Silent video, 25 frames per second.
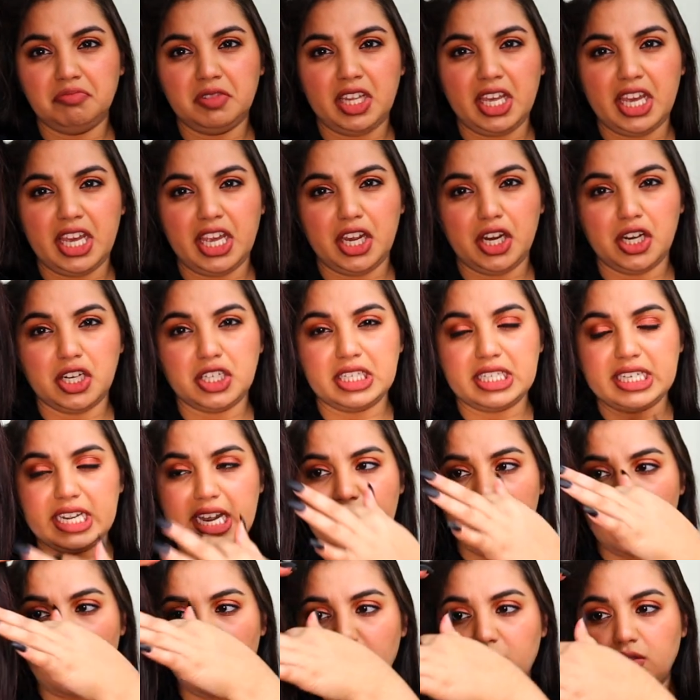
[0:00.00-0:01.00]
here
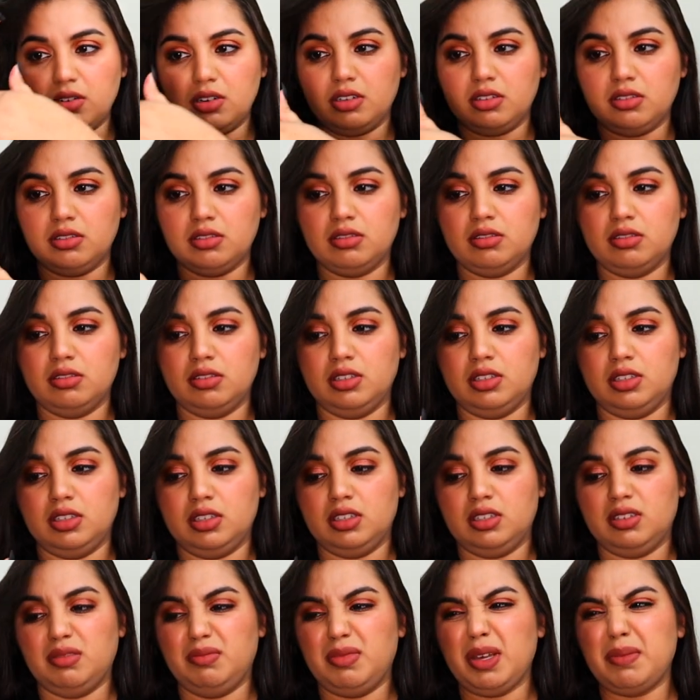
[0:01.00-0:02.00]
down,
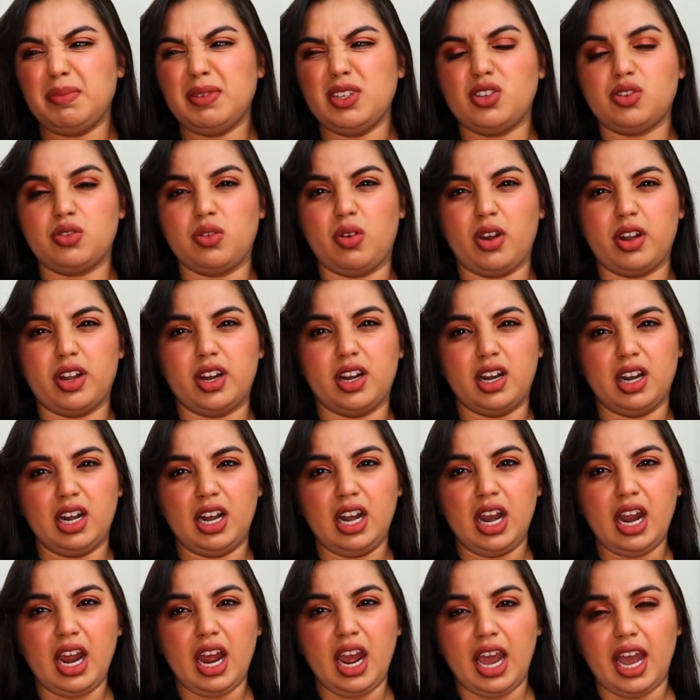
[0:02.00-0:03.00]
maybe shorter.
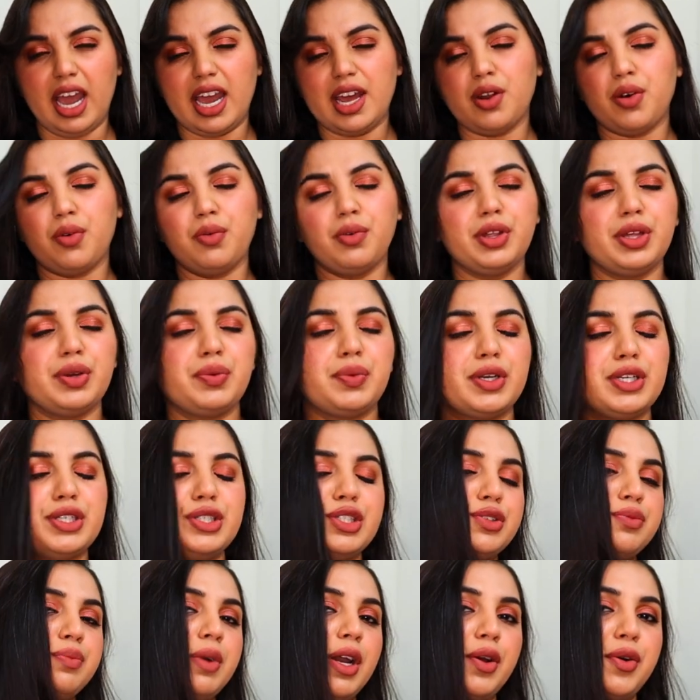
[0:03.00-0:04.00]
I don't really want to
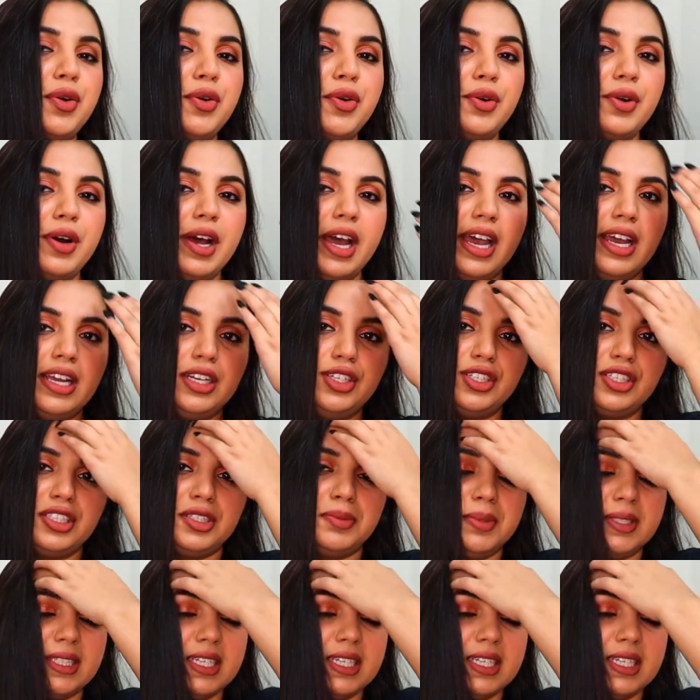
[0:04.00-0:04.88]
do my whole head just